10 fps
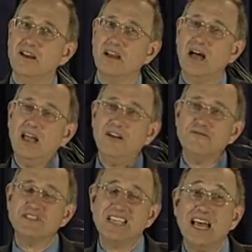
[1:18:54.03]
Now I
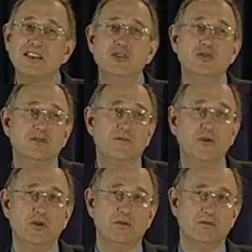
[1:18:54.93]
have sad news for
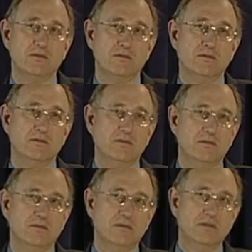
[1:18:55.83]
you.
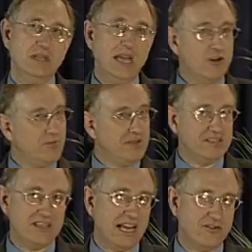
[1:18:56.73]
Terribly
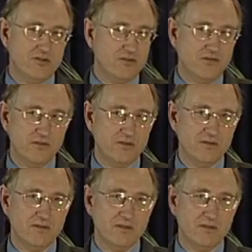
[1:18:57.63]
sad news for you.